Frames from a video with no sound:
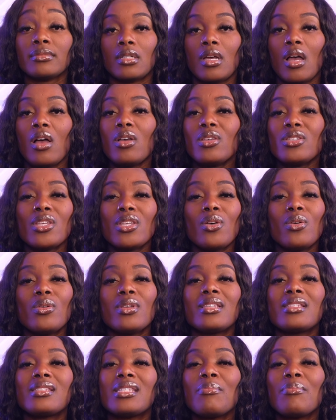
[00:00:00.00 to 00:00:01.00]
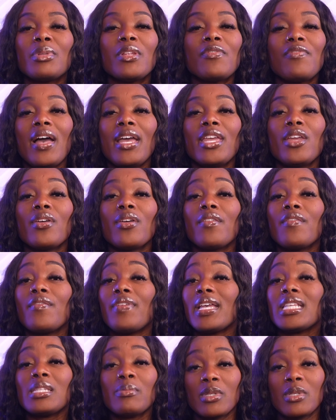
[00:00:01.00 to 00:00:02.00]
Also, simplify your
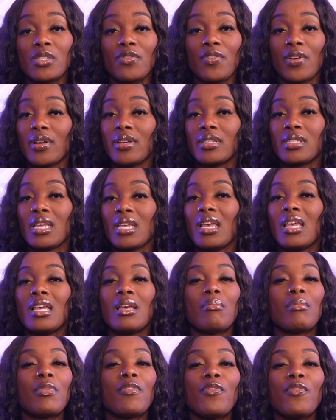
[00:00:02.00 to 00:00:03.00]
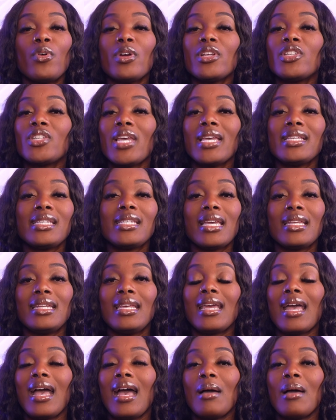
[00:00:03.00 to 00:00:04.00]
investments first. Before chasing any
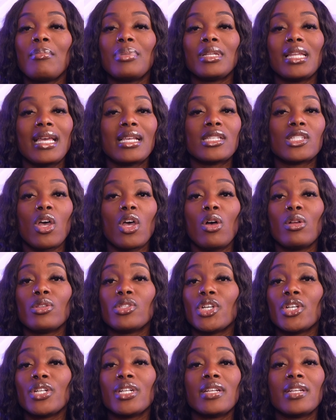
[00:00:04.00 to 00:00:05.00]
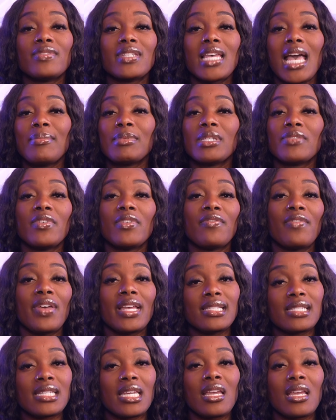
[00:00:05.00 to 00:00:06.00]
complex alternative types of
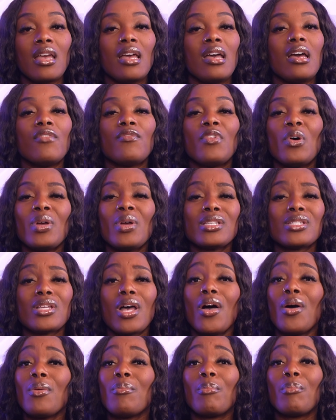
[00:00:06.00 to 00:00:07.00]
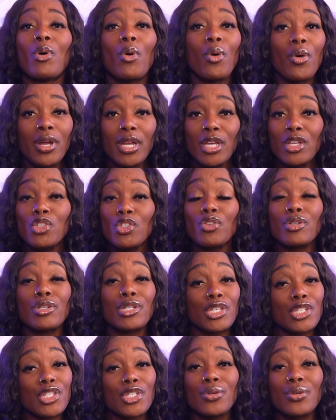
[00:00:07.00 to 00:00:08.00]
investing, focus on boring
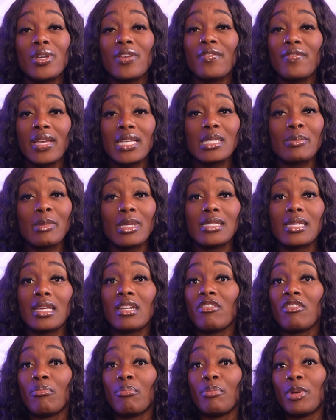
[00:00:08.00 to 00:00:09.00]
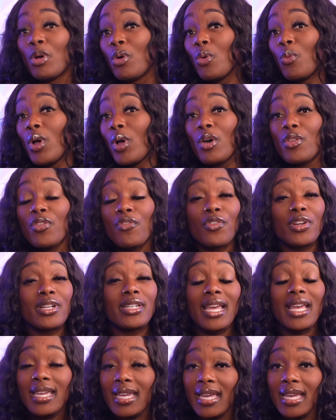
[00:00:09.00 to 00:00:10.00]
traditional investments that have built wealth for
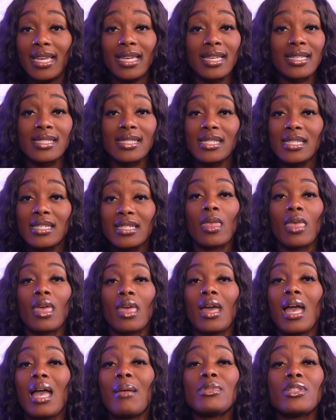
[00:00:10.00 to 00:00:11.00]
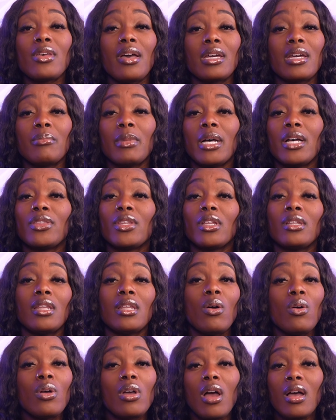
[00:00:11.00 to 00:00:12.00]
decades. I'm talking about the
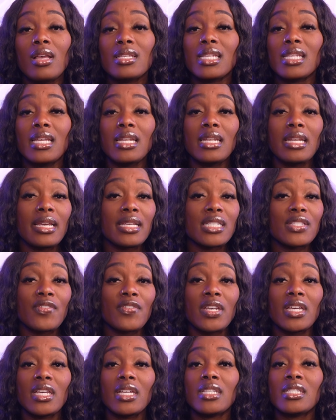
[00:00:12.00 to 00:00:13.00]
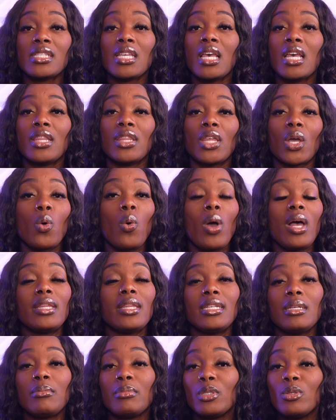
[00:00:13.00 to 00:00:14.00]
low-cost index funds, the
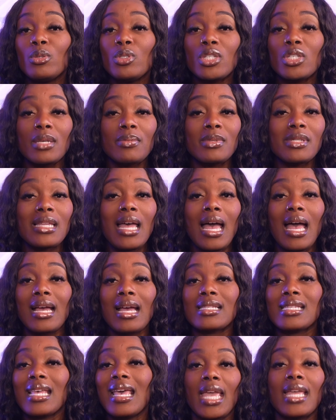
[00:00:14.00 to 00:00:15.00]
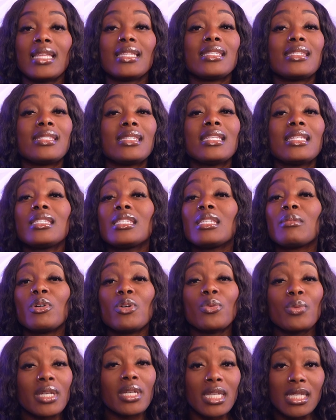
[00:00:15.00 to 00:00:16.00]
quality blue chip stocks, and
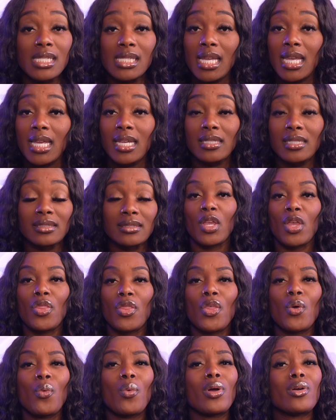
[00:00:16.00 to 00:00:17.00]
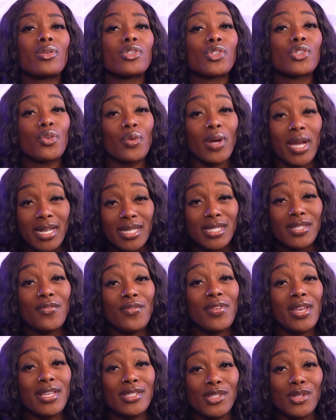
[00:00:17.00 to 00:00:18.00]
sensible real estate. The world's greatest
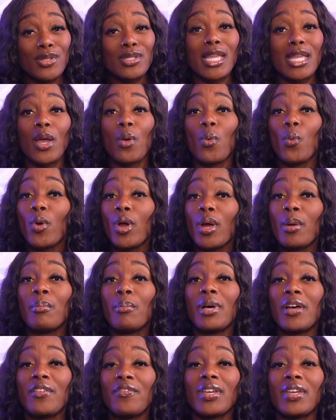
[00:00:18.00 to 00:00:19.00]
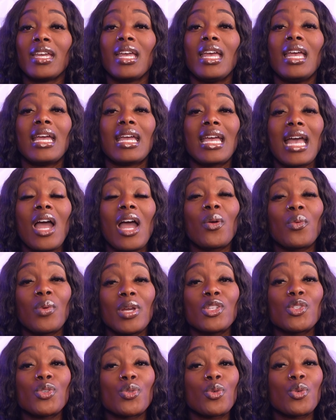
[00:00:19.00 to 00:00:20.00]
investors like Warren Buffett got
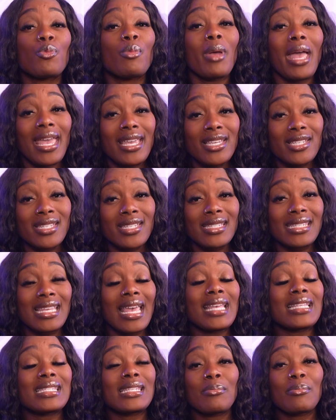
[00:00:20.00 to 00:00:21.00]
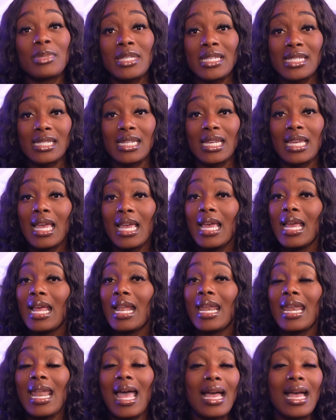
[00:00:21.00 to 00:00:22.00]
rich through patience and simplicity,
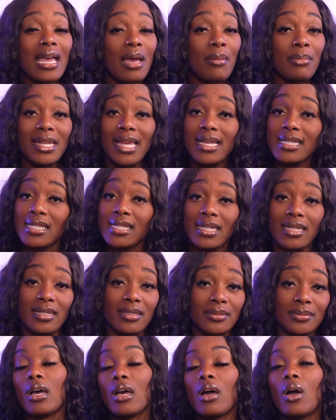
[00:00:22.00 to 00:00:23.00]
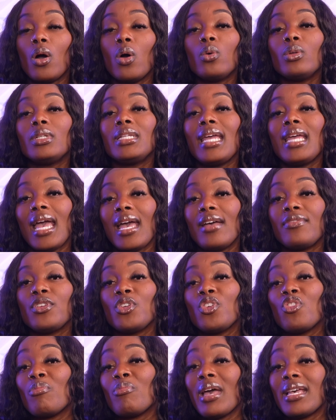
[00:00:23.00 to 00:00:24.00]
not complexity. Only after
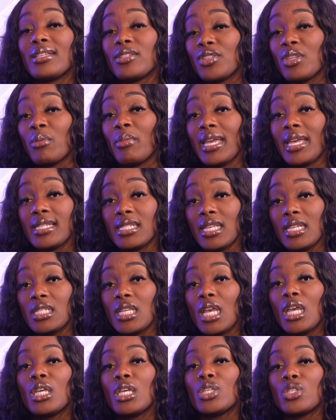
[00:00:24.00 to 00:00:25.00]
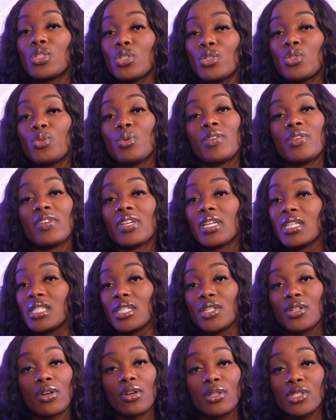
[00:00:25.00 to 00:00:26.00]
you've mastered the basics should you even
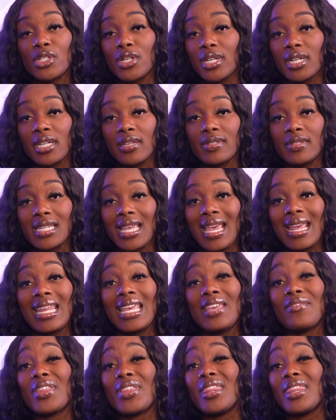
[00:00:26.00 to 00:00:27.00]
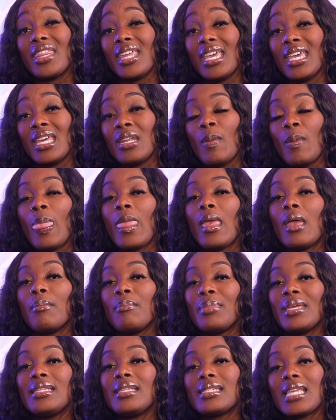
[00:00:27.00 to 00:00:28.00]
consider alternatives. And even then,
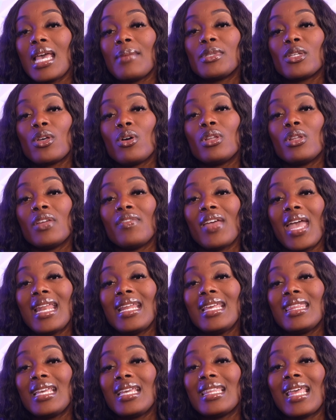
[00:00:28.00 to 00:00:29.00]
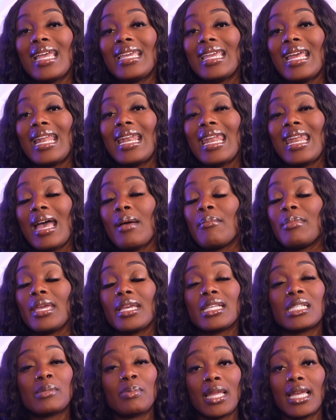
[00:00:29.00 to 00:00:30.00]
be skeptical of anything that cannot be
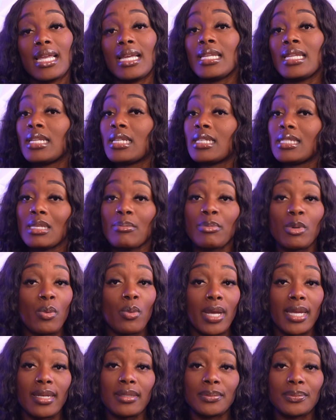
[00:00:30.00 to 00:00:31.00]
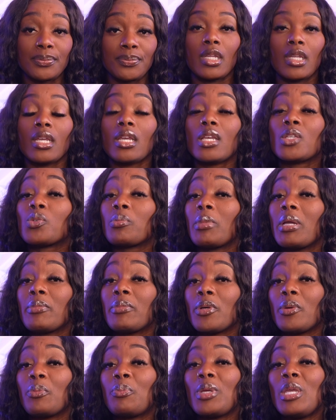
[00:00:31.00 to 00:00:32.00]
explained in a simple way. Because
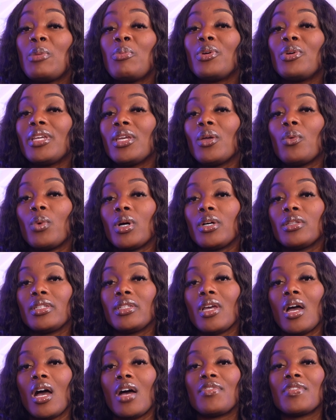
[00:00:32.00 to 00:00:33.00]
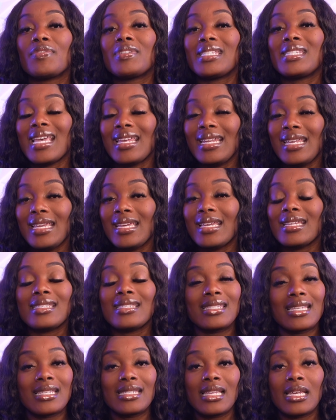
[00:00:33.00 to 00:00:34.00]
remember, people get wealthy off of steady,
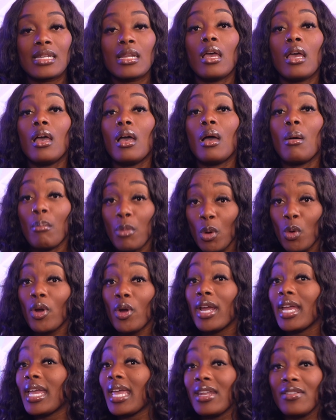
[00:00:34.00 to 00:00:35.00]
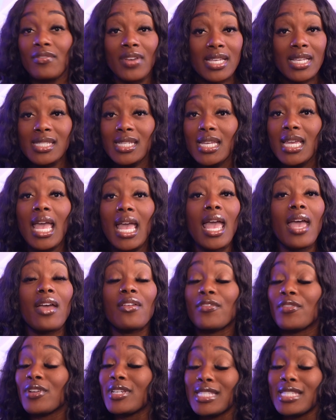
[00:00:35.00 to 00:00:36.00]
consistent, boring investing
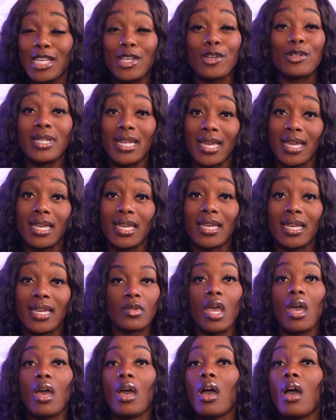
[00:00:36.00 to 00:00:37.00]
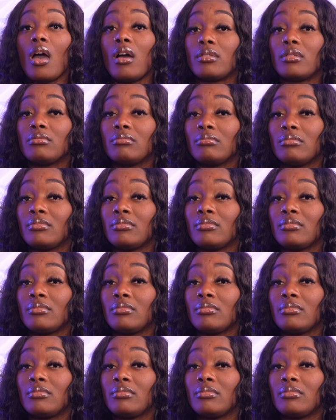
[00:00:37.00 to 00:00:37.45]
every single day. Oh,